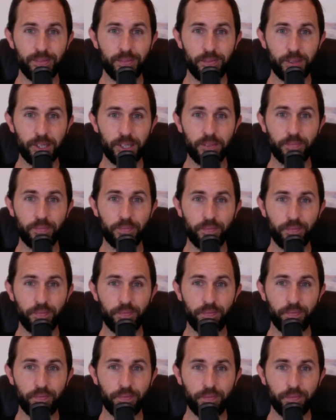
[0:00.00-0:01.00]
right?
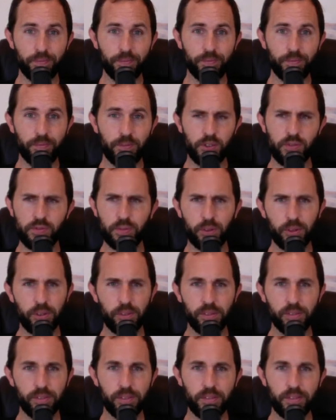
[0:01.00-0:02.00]
Just
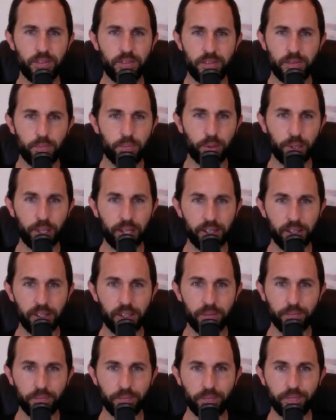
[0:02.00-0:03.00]
for bringing it
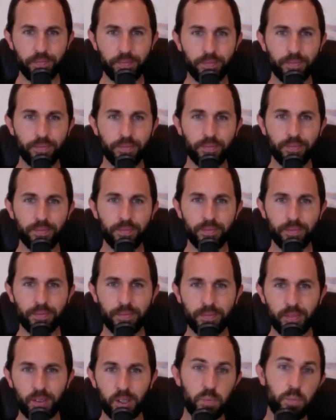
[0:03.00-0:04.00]
up.
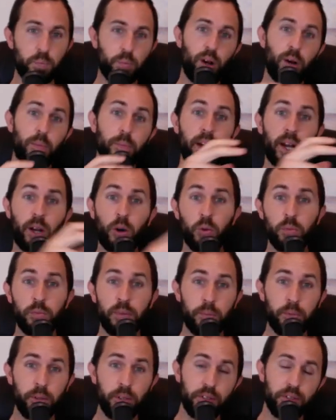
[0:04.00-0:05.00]
It brought back old
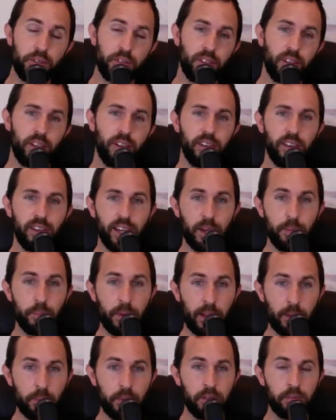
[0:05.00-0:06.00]
memories. It
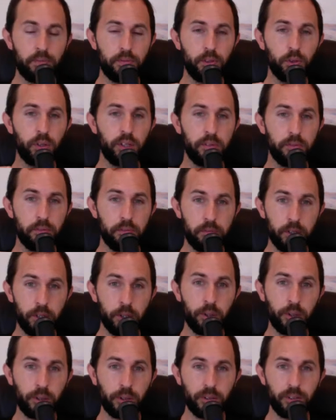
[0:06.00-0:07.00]
made me feel
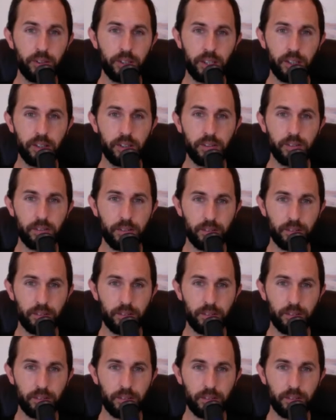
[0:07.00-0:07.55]
inferior again,